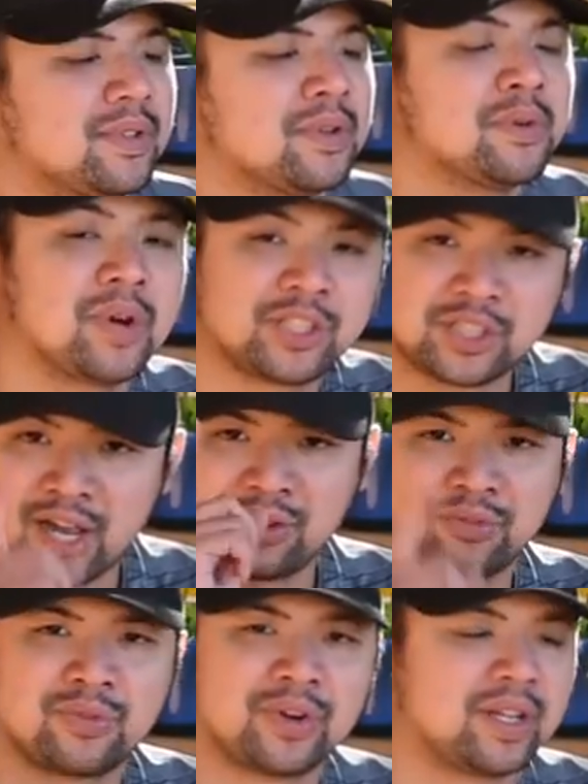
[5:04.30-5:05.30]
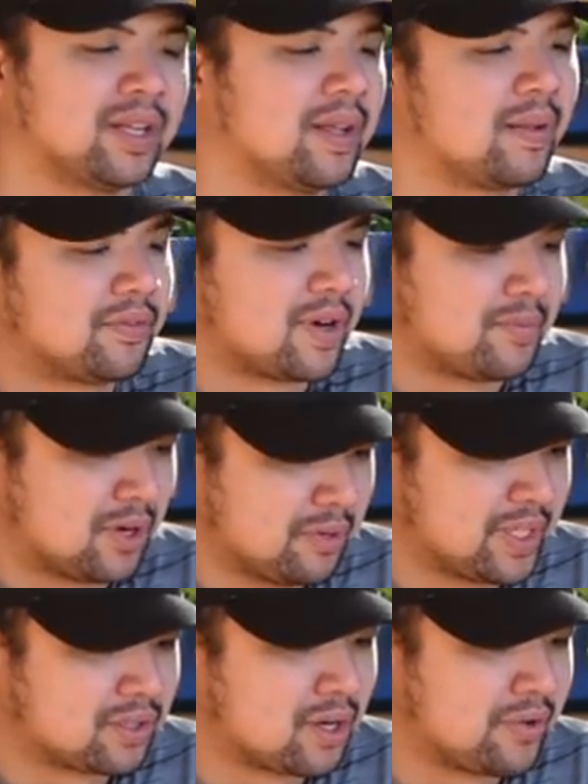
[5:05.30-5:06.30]
So watch out for it. From
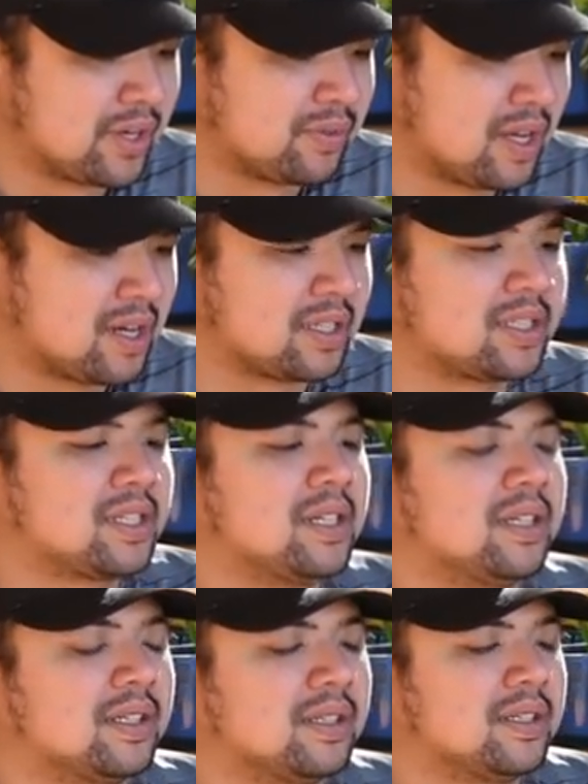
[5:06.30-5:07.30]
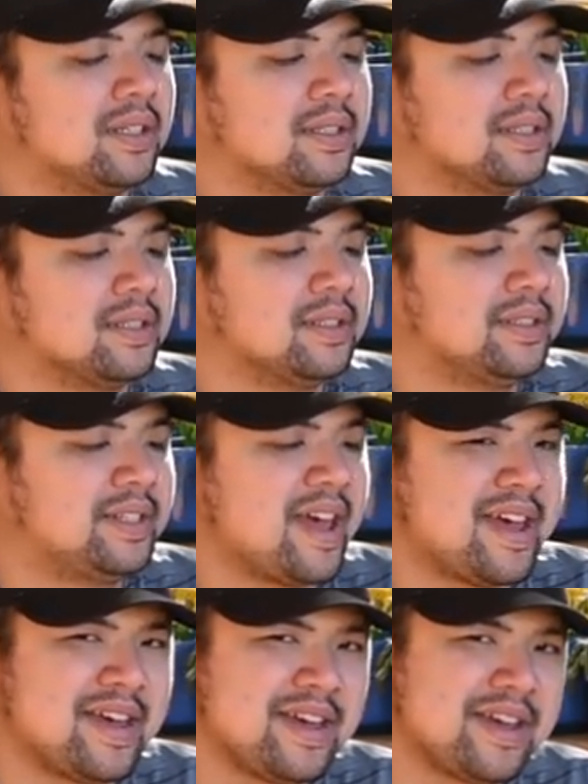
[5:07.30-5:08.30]
Always Growing Vlogs,
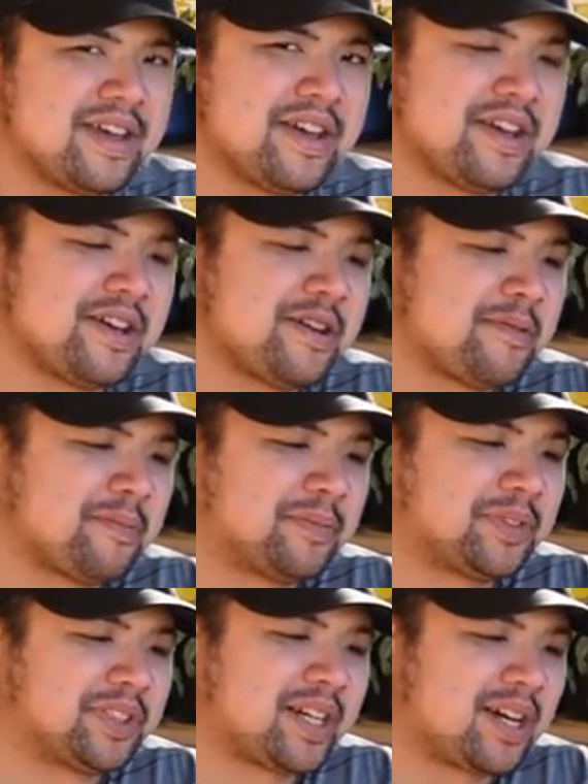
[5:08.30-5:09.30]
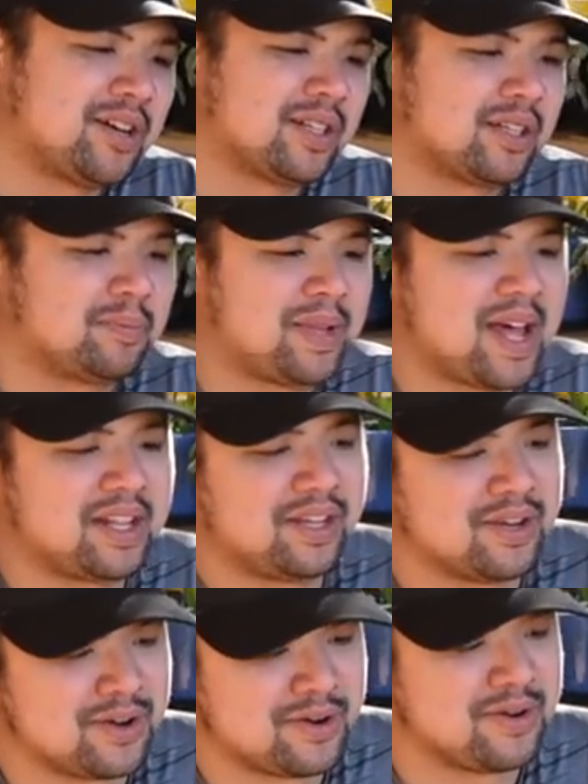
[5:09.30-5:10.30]
Damn! Check out that plant,
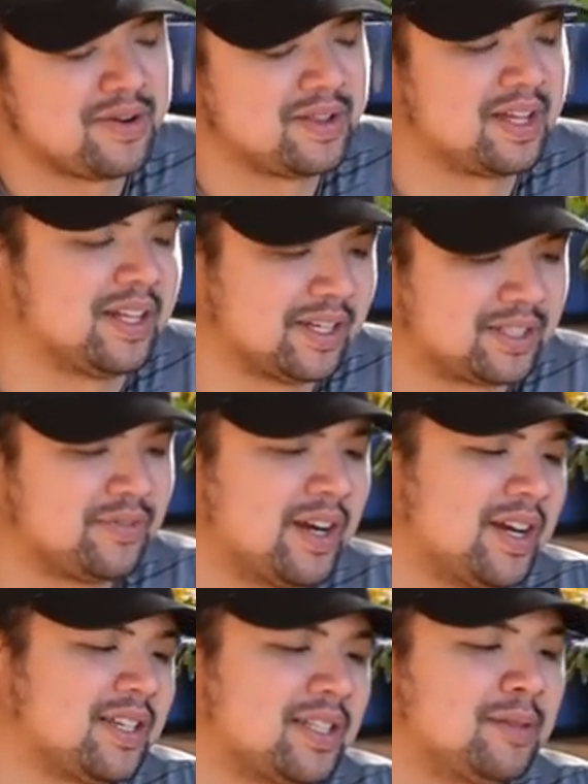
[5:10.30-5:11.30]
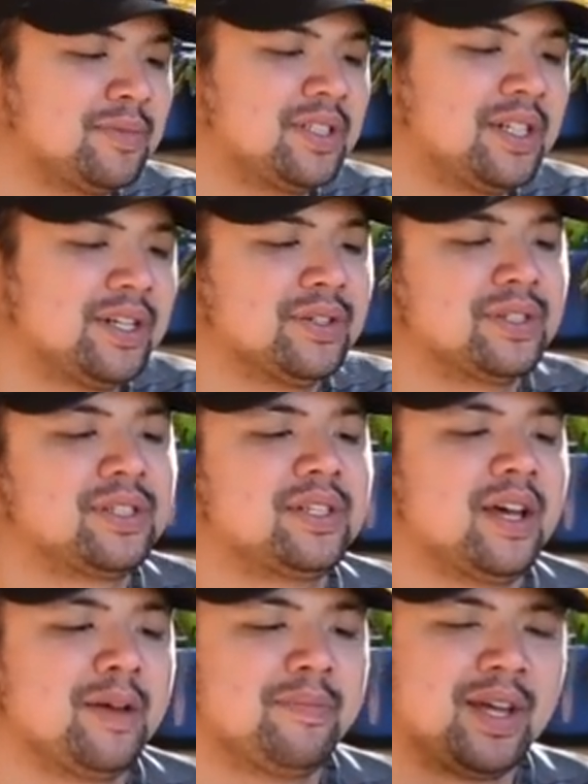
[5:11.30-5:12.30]
yo! That Echeveria, some serious
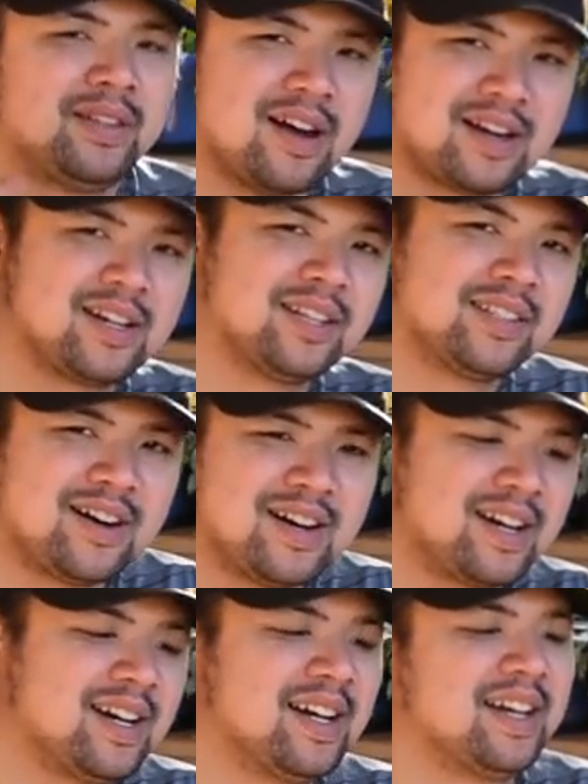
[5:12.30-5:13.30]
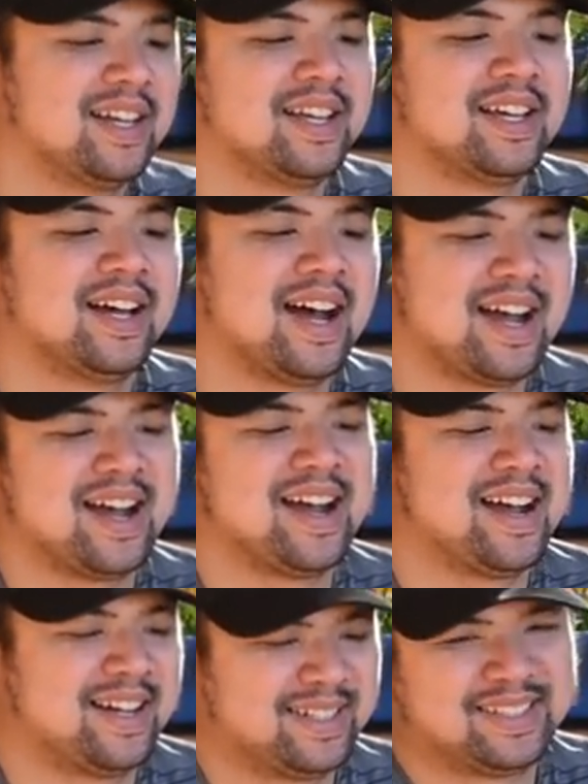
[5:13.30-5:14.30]
pedunkadunk.
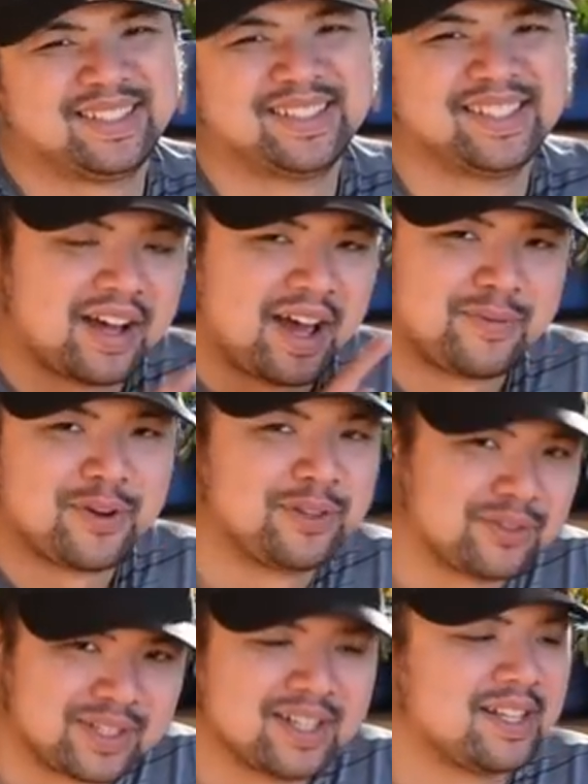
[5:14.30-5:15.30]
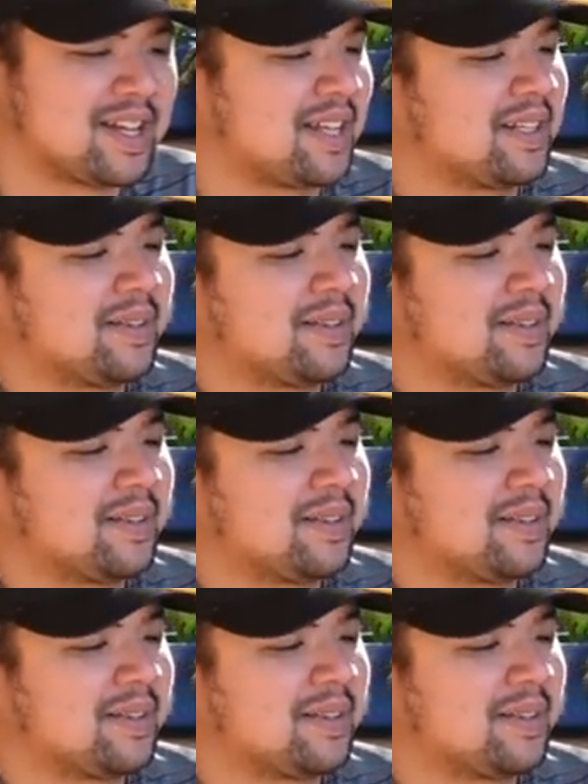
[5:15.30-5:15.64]
I'm going to steal that.